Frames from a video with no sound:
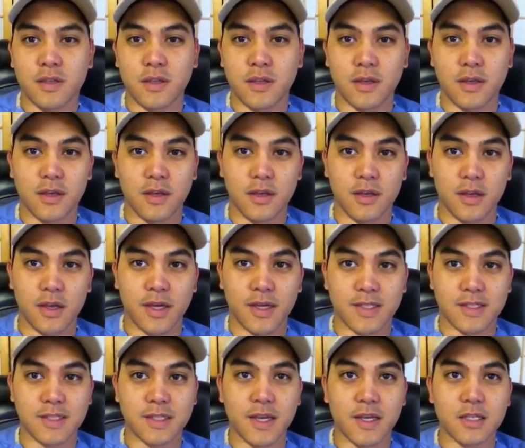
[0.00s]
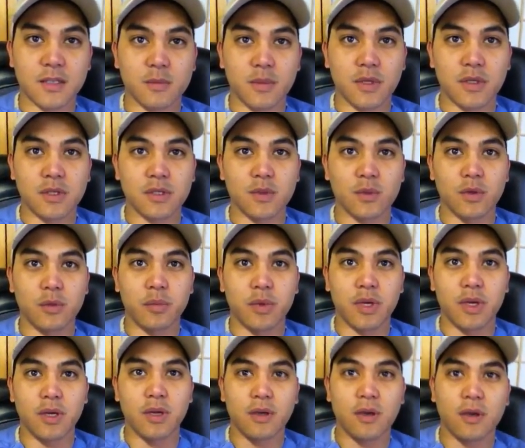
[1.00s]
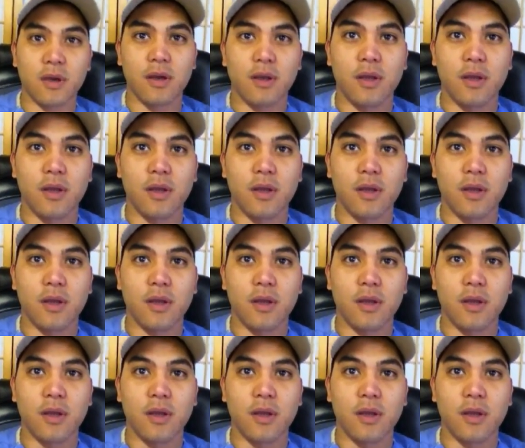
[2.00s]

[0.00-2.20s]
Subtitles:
The assessments would be: